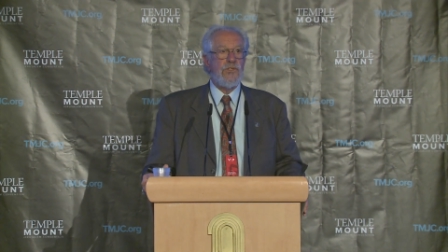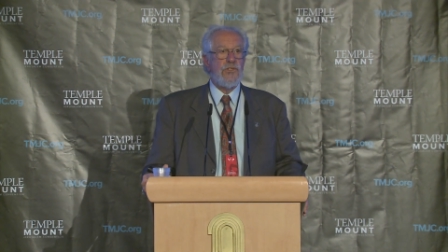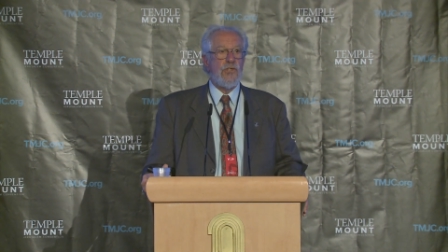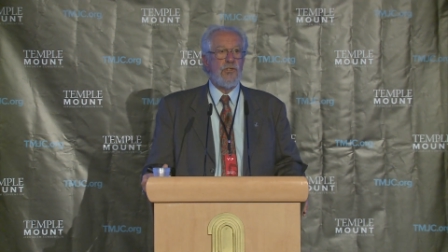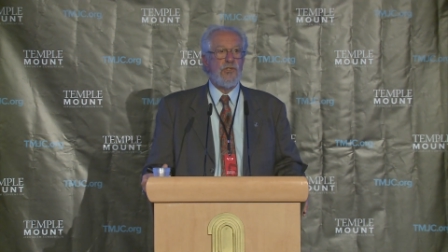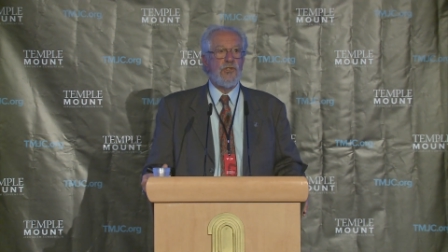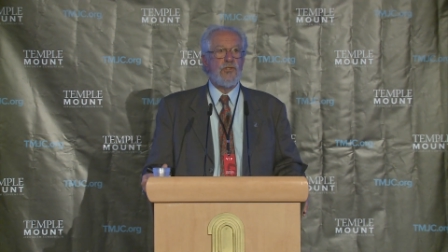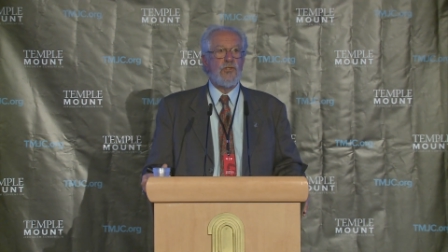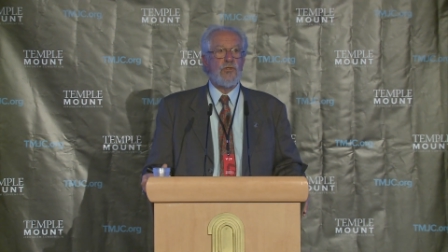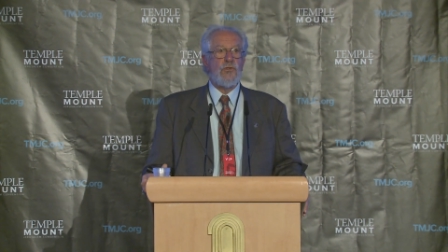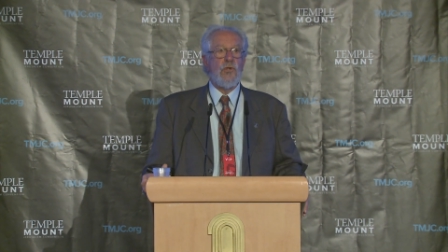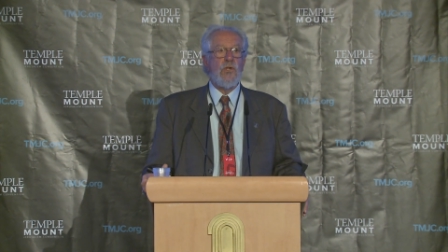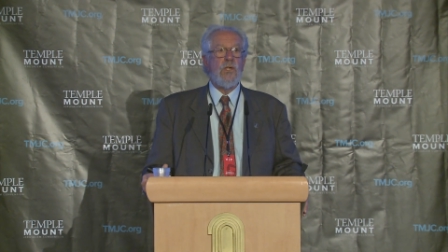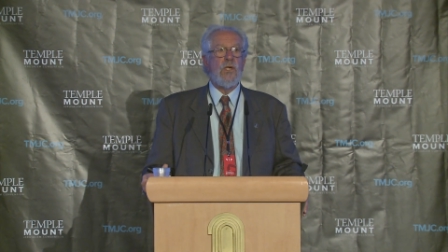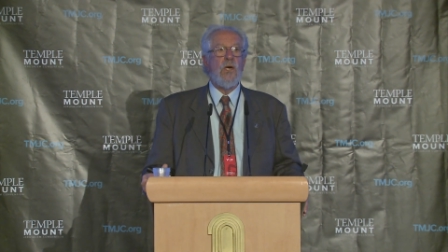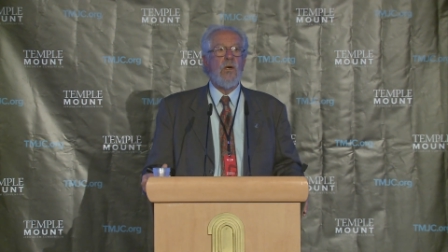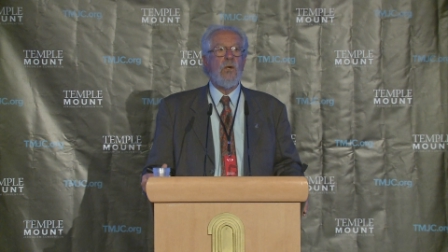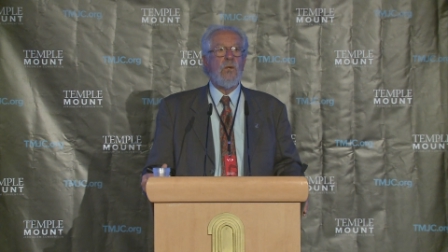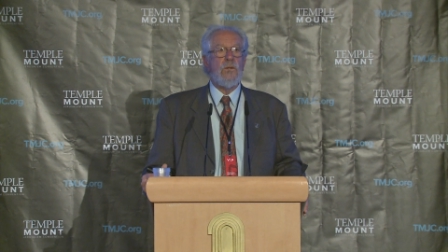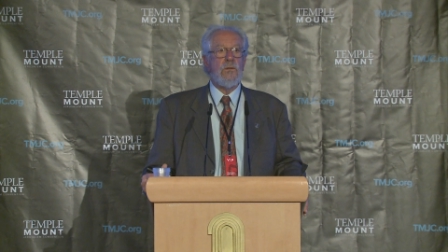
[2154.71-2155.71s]
the
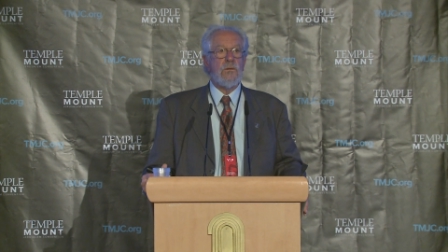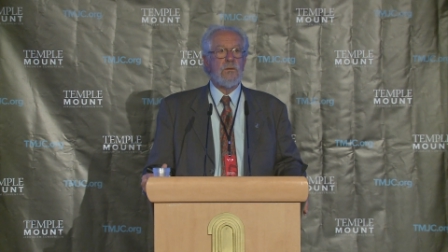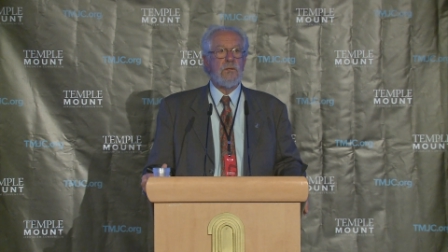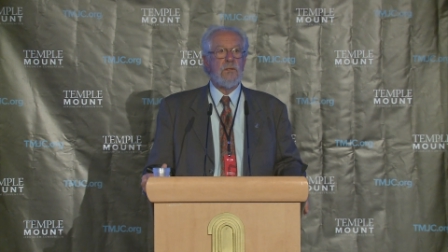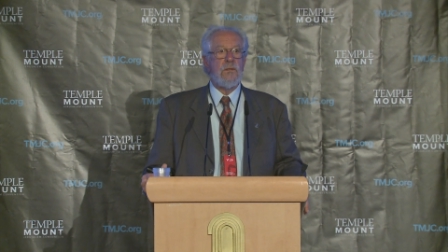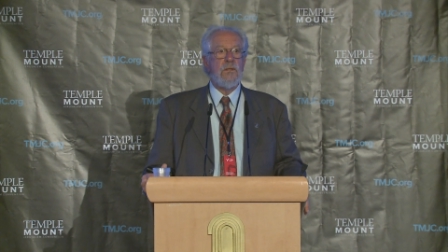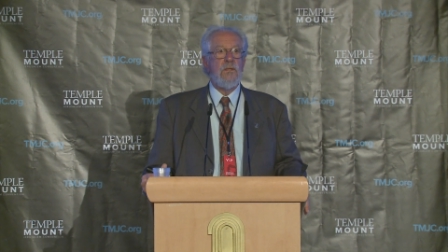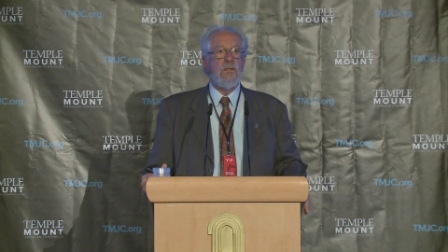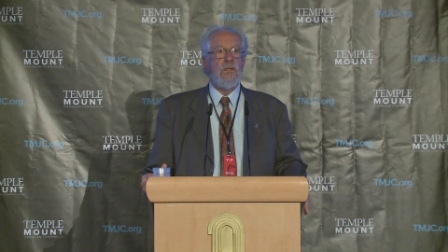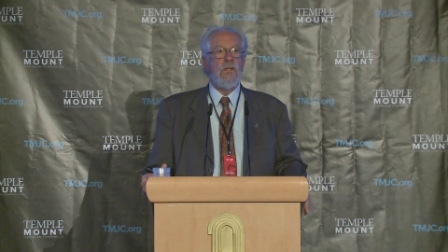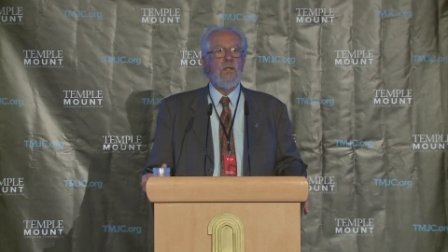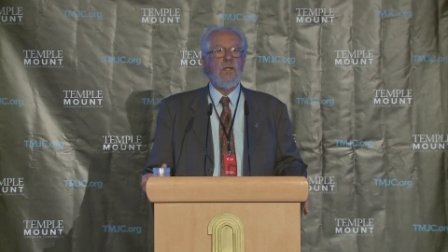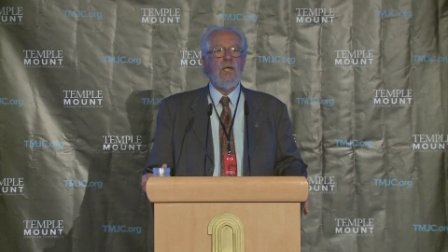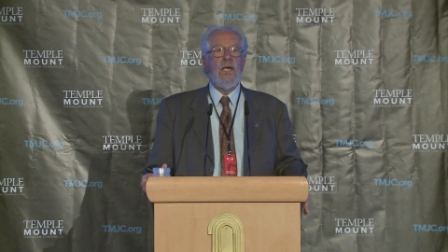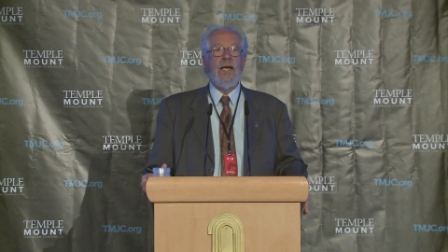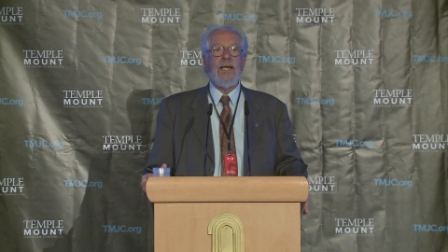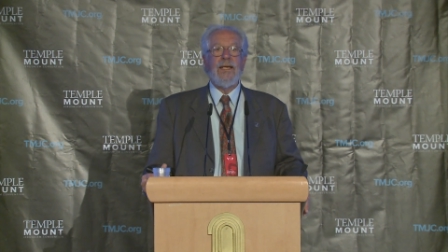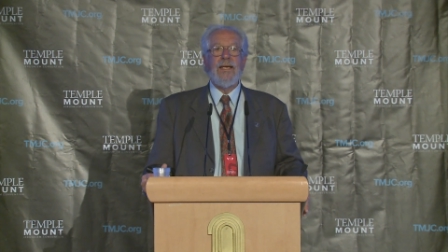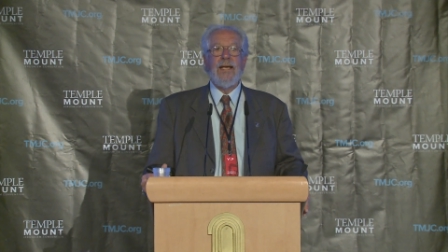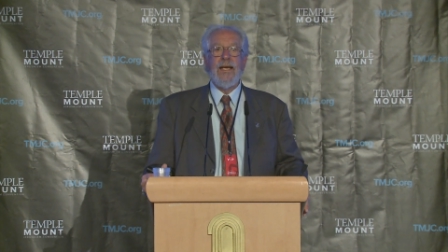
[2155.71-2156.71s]
stronghold
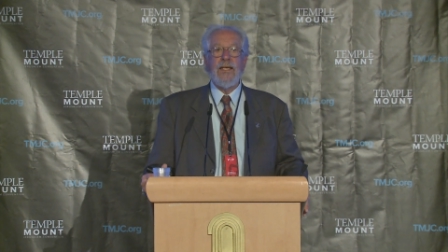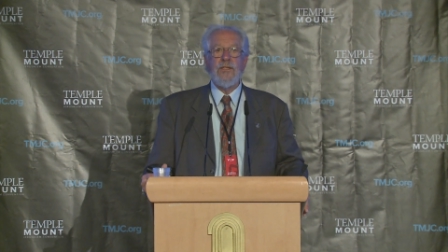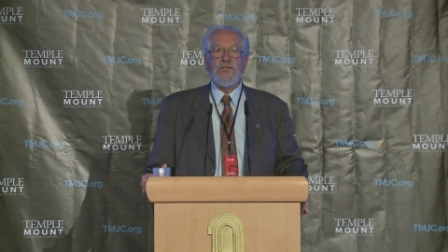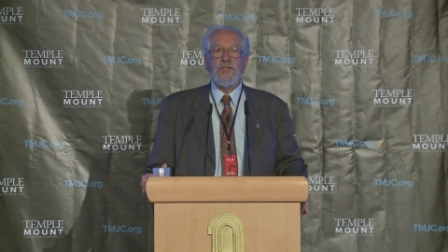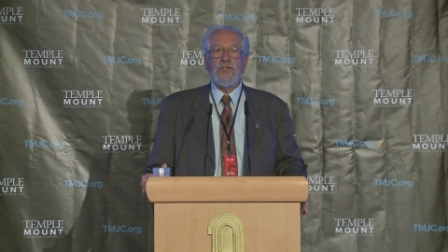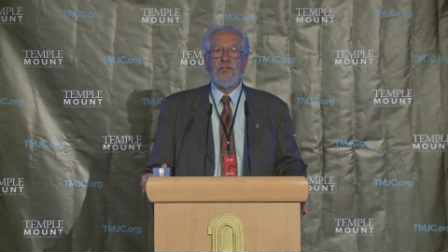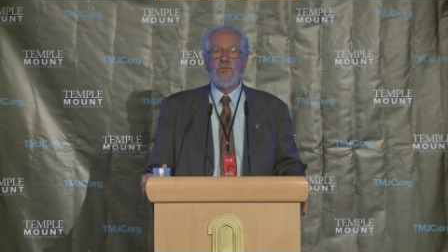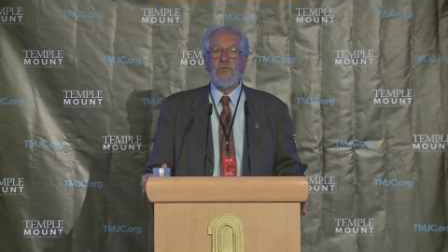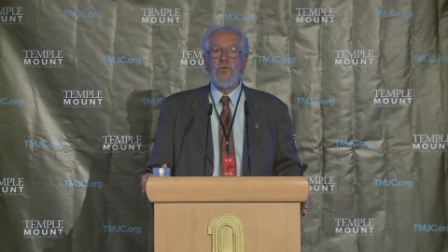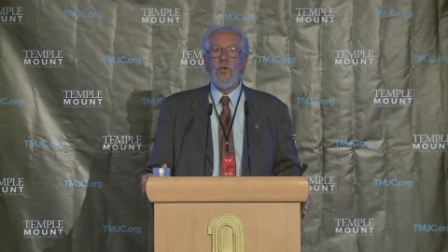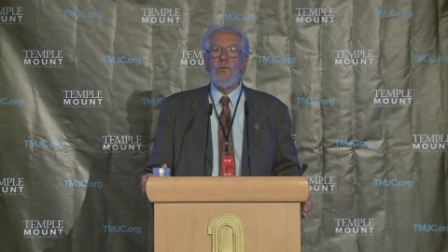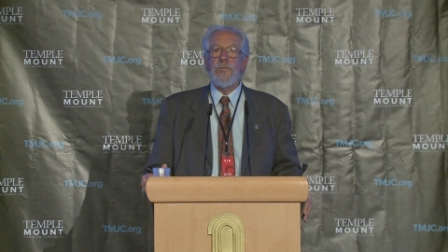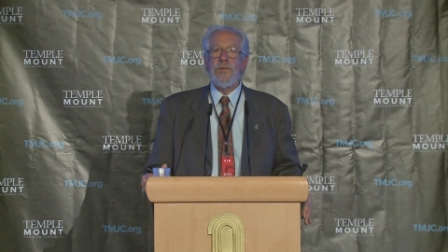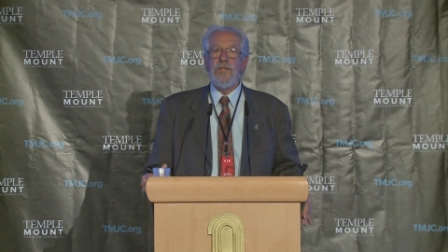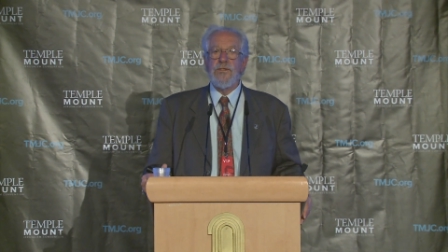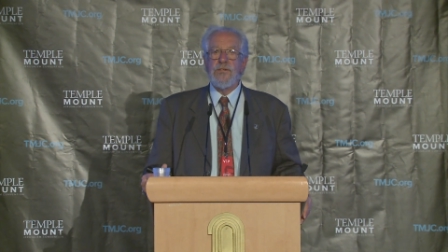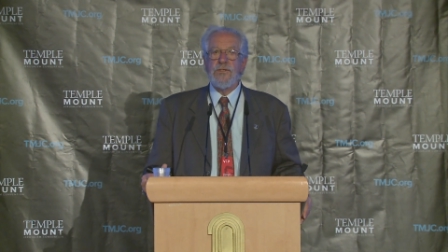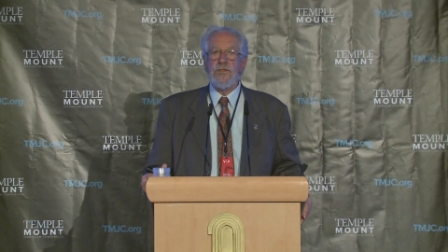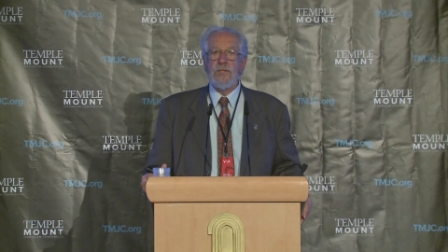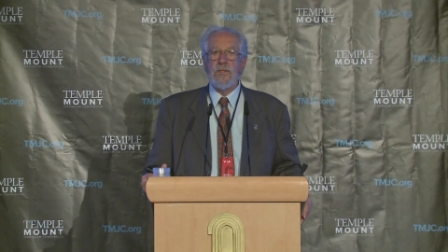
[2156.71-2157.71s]
against the
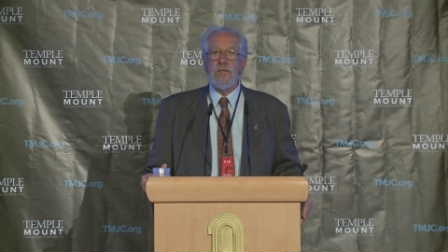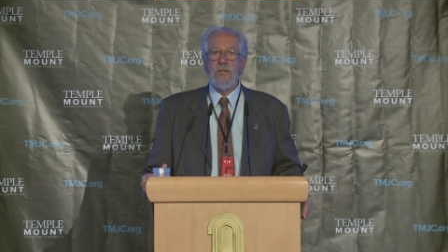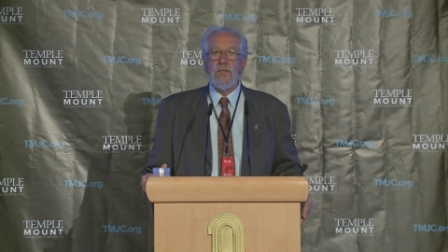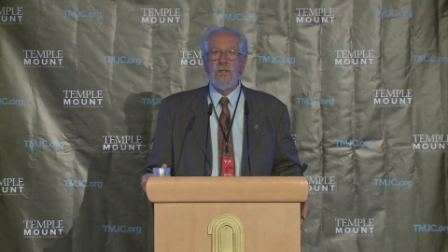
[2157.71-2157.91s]
Romans.